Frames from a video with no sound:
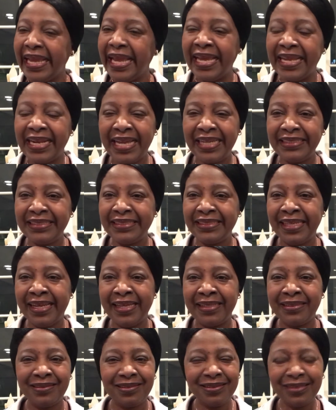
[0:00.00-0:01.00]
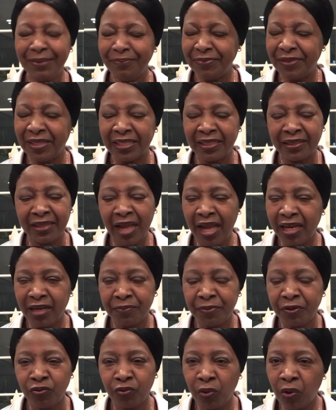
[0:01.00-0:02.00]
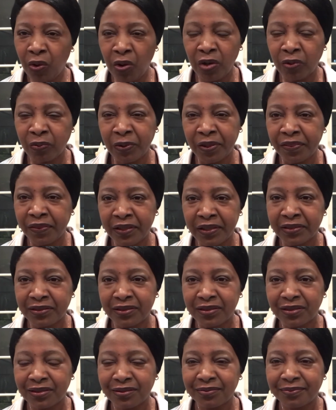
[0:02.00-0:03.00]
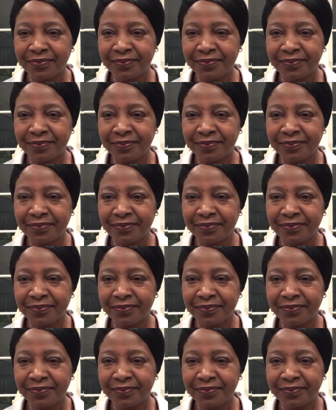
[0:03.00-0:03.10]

And I said, something gotta be wrong with this.